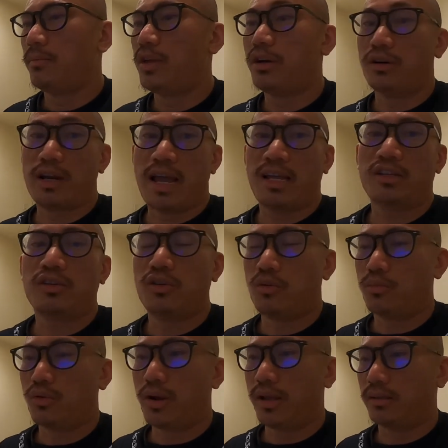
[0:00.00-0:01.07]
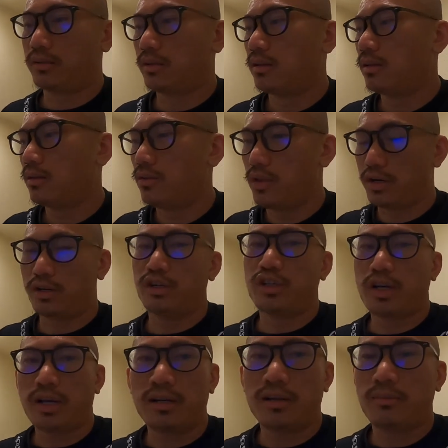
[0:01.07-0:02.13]
international brands there in
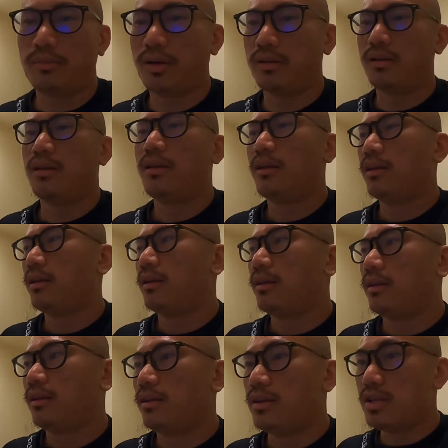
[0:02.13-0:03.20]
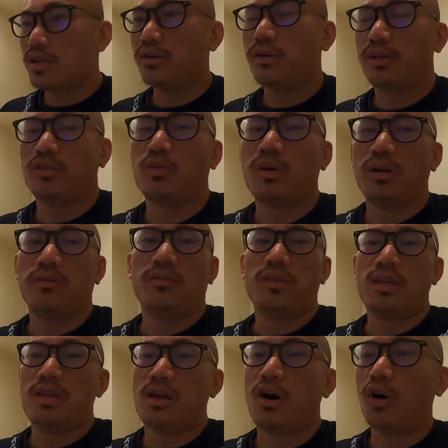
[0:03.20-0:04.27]
China. But NIO is one of
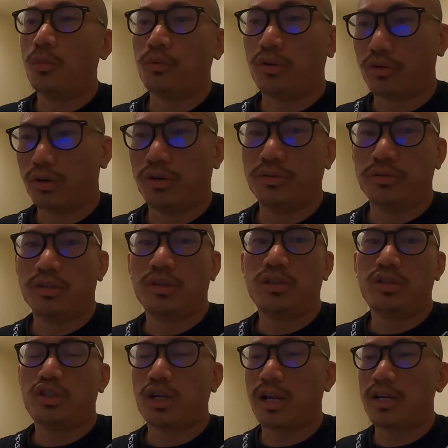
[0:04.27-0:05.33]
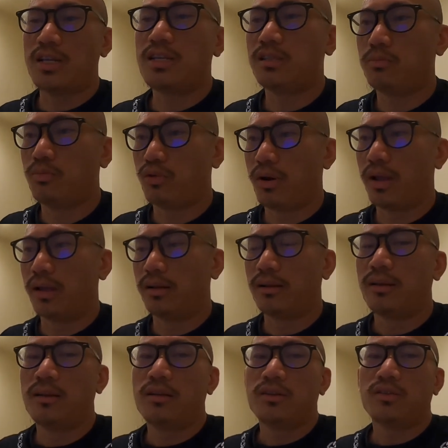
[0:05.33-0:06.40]
the homegrown Chinese brand,
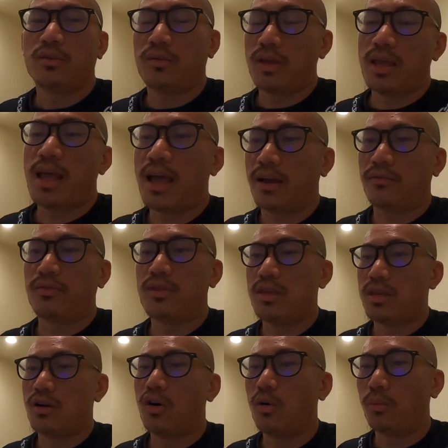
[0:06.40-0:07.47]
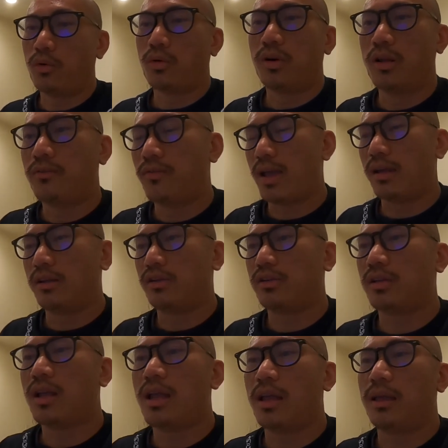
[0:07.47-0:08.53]
so they have the home court
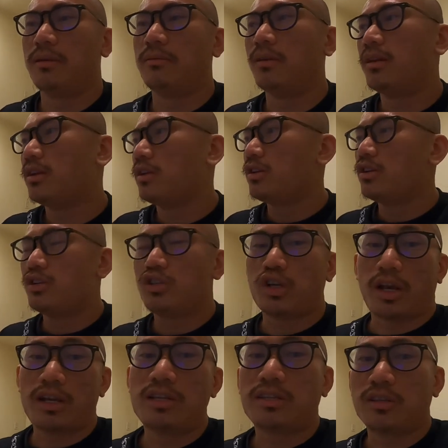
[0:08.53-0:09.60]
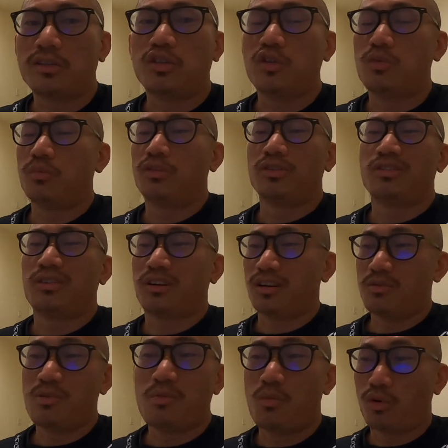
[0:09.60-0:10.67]
advantage. And Chinese consumers are going
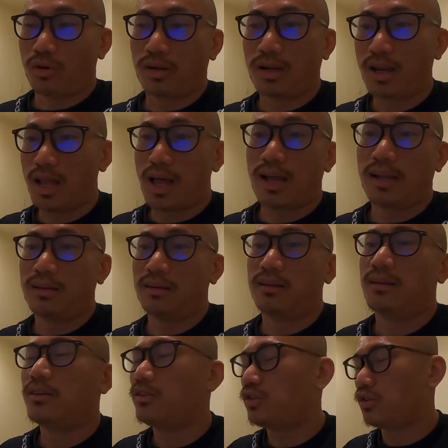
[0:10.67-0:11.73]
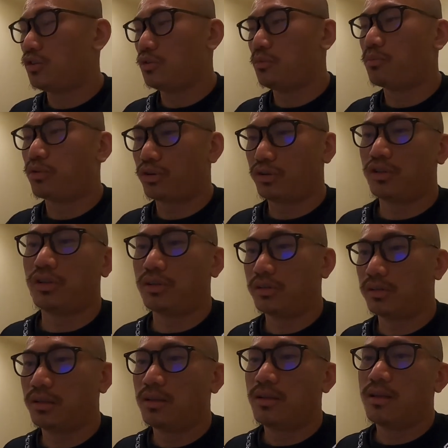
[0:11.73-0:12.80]
to be more inclined to purchase